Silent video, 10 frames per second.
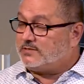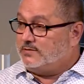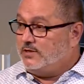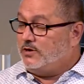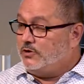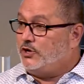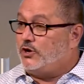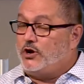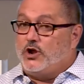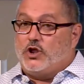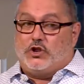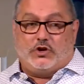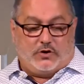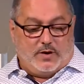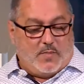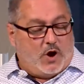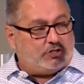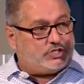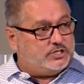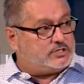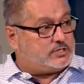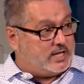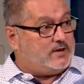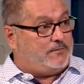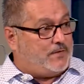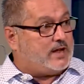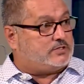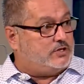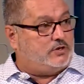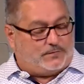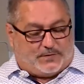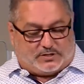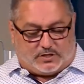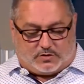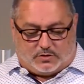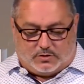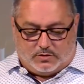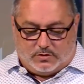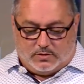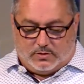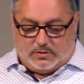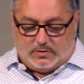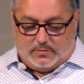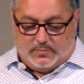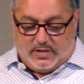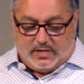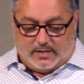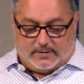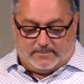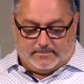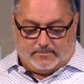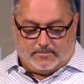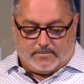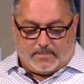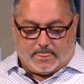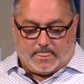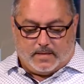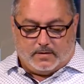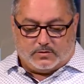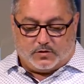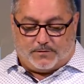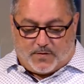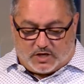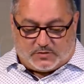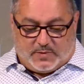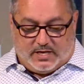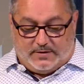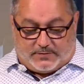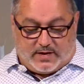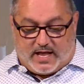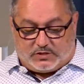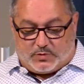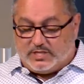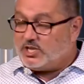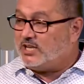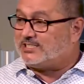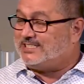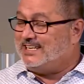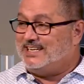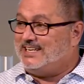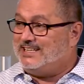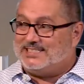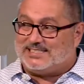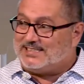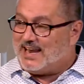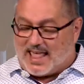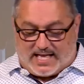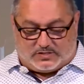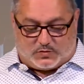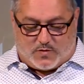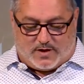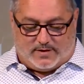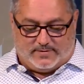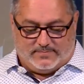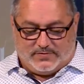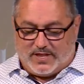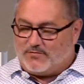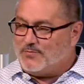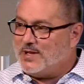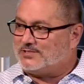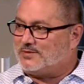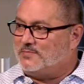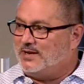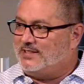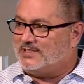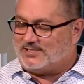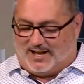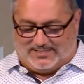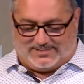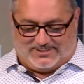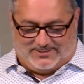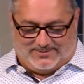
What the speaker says: you know, your emotions can affect your physical being. So false belief. The next one is hostility. This is the last one. You ever met somebody that's hostile?